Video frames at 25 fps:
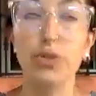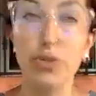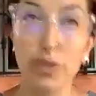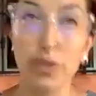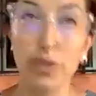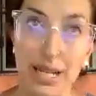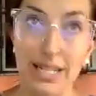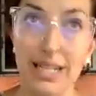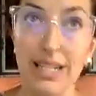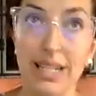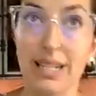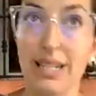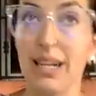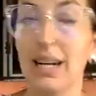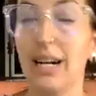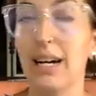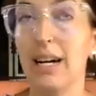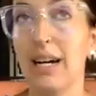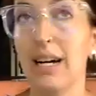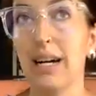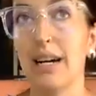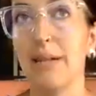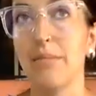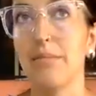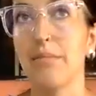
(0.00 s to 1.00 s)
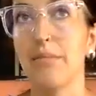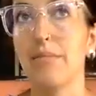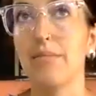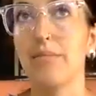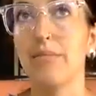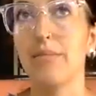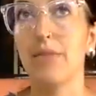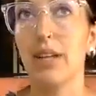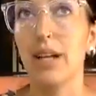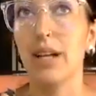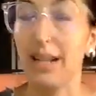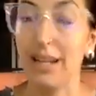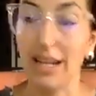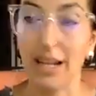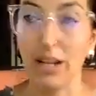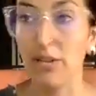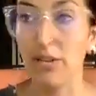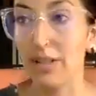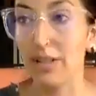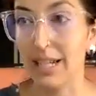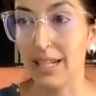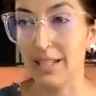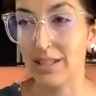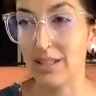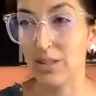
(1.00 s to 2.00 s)
treat an
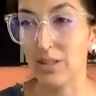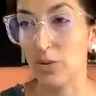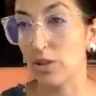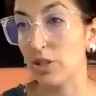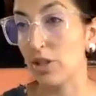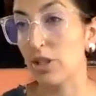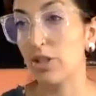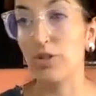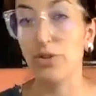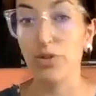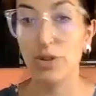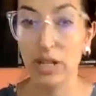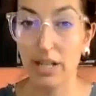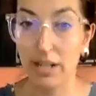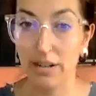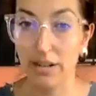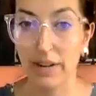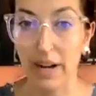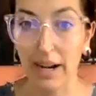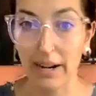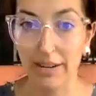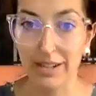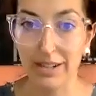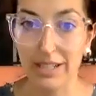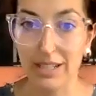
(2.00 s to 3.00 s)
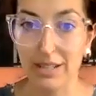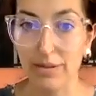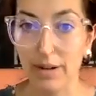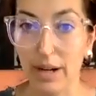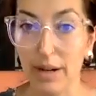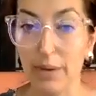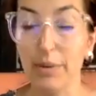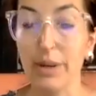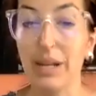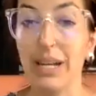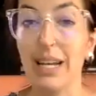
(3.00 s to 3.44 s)
illness or treat a virus, right?